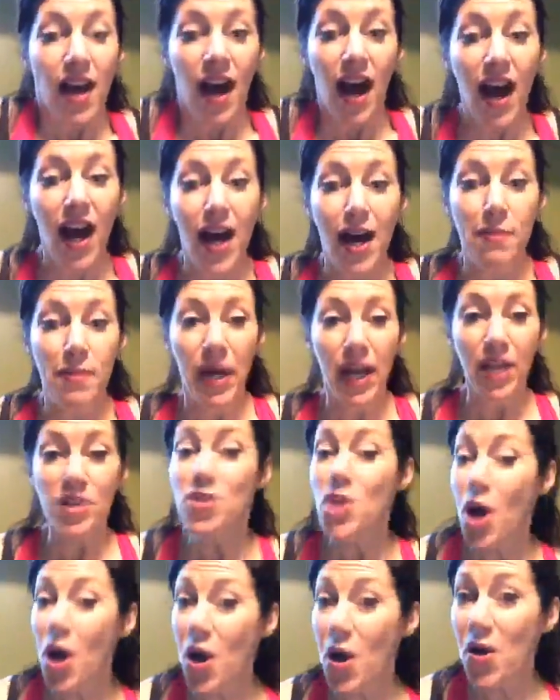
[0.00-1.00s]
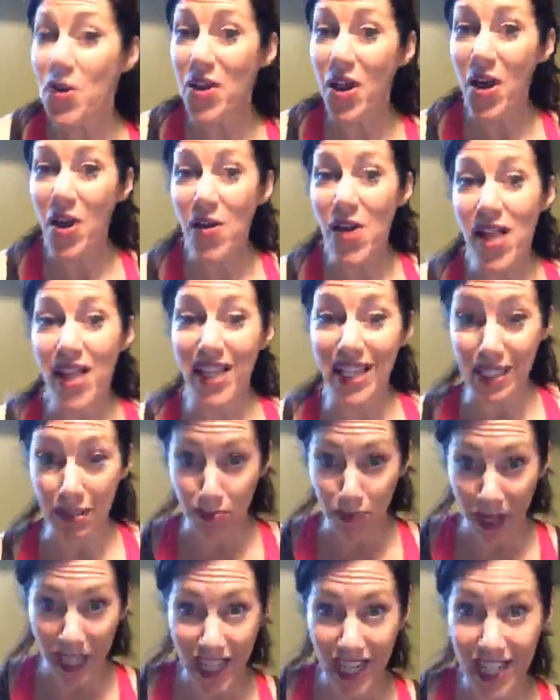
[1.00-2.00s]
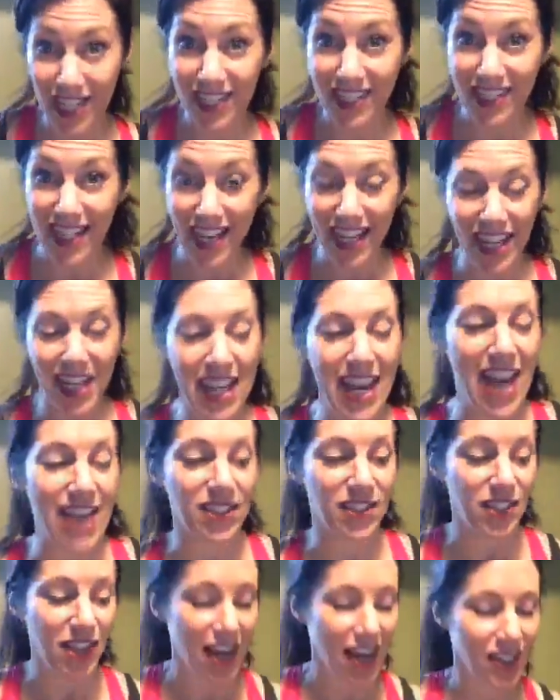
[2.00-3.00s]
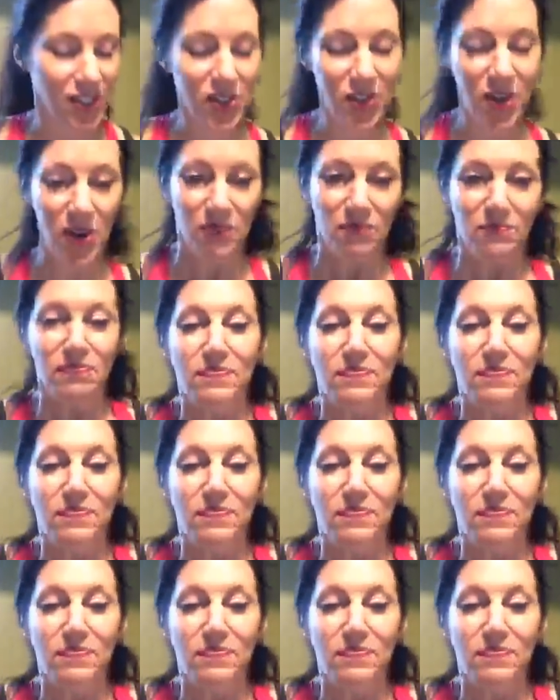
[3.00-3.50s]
no, I'll explain it in a second, Astro.